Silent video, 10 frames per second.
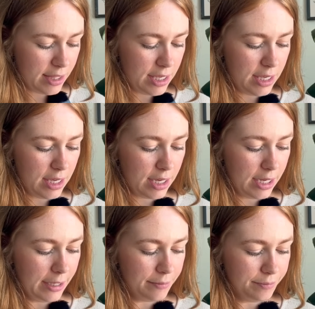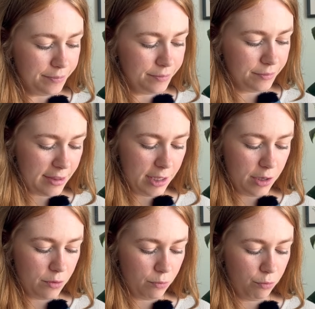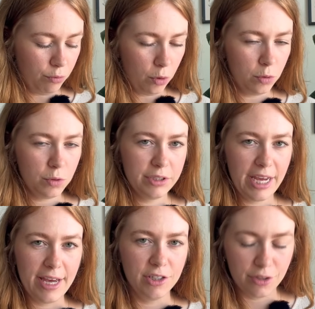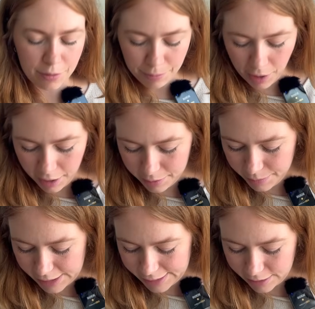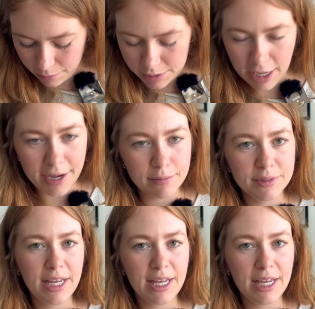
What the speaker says: the rolled edge at the bottom sometimes,